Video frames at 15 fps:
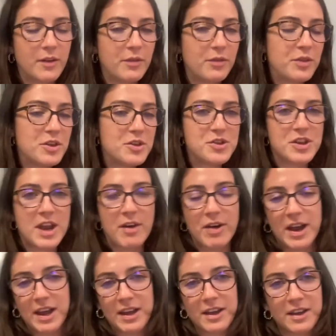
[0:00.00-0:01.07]
the
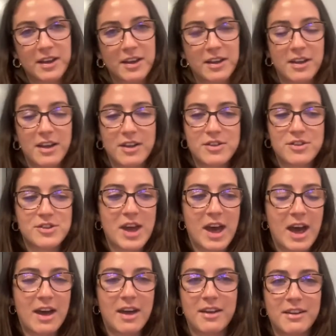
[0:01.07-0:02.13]
generic
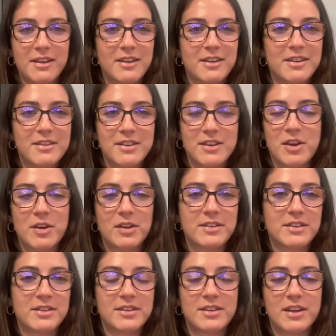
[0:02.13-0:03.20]
chat,
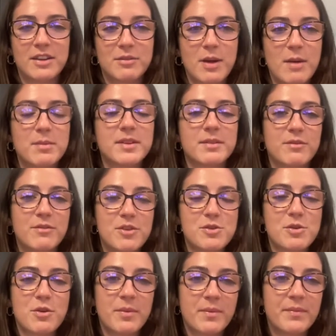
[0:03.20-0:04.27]
sales reps, for sure.